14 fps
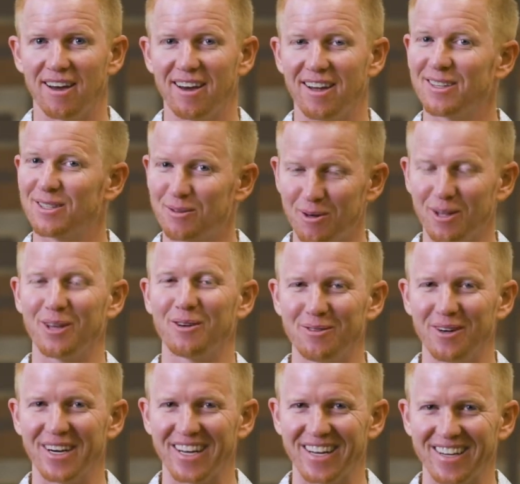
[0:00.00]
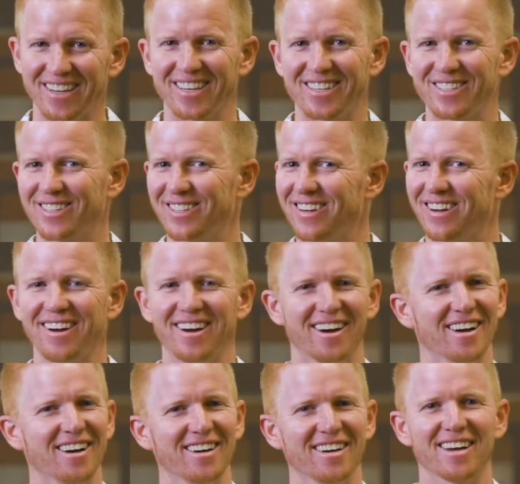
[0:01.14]
and it's really funny because
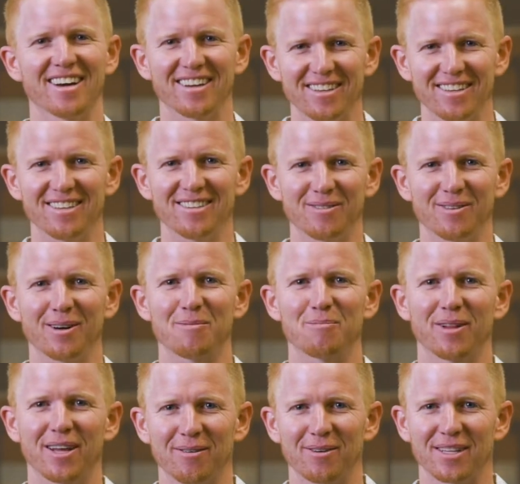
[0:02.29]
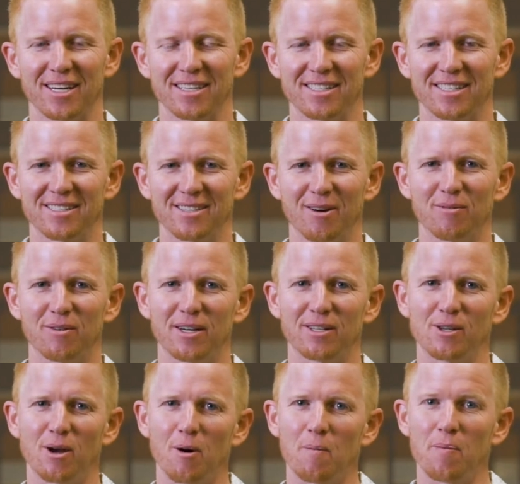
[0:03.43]
you're like, you just want to play with us. It's so fun.
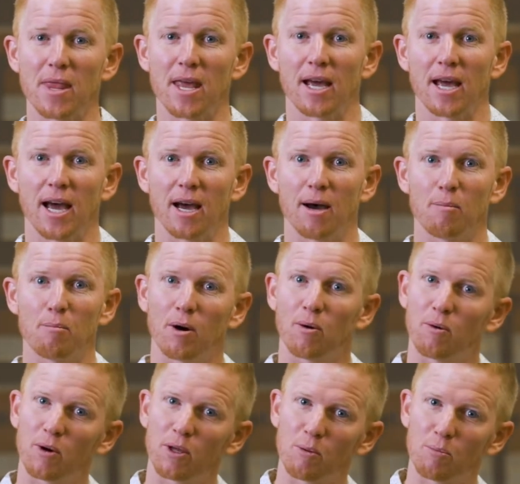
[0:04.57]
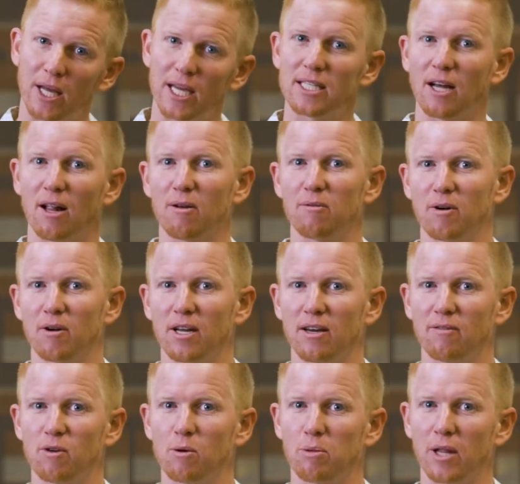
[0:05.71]
So, but when you play telephone,
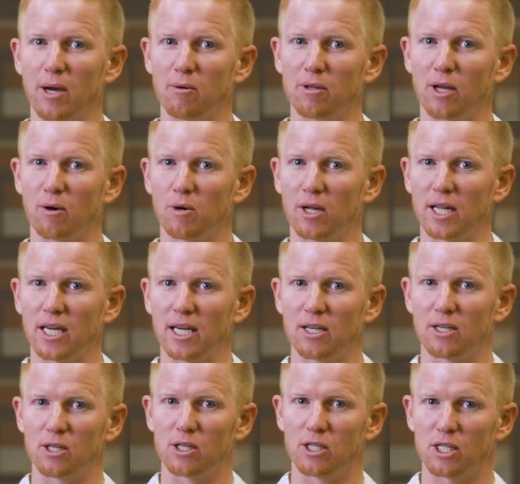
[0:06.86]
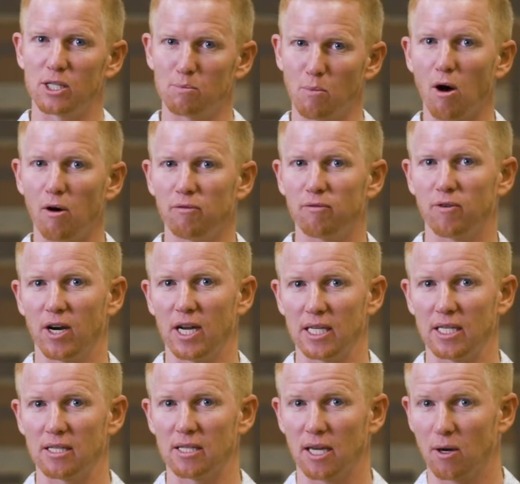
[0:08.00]
if you play with a really small
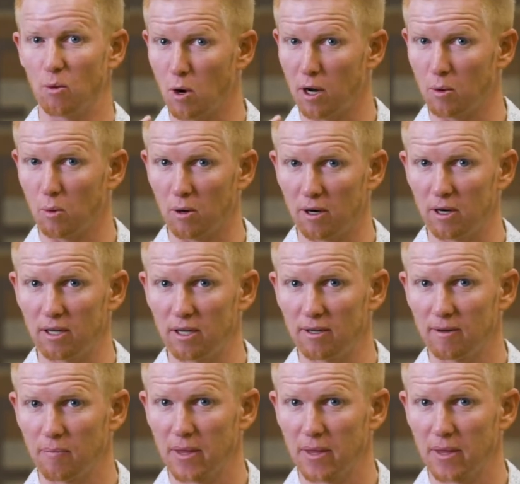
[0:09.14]
phrase, like one word,